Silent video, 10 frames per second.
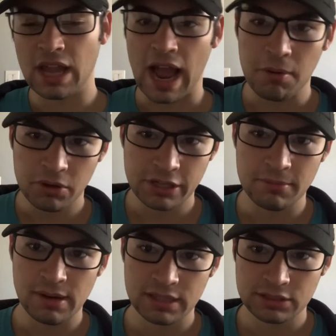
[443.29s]
I want to
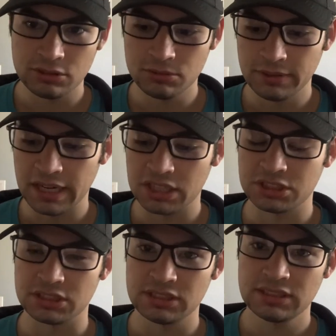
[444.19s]
come back to do
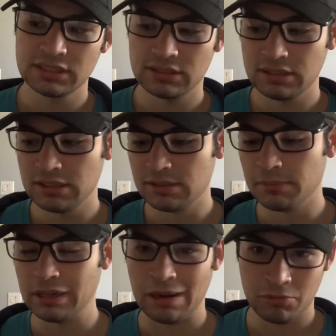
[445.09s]
reactions,
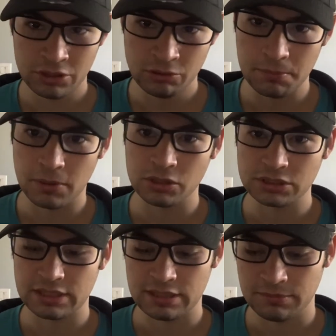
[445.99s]
but I want to do it
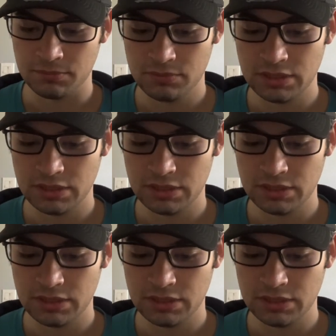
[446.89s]
part-time.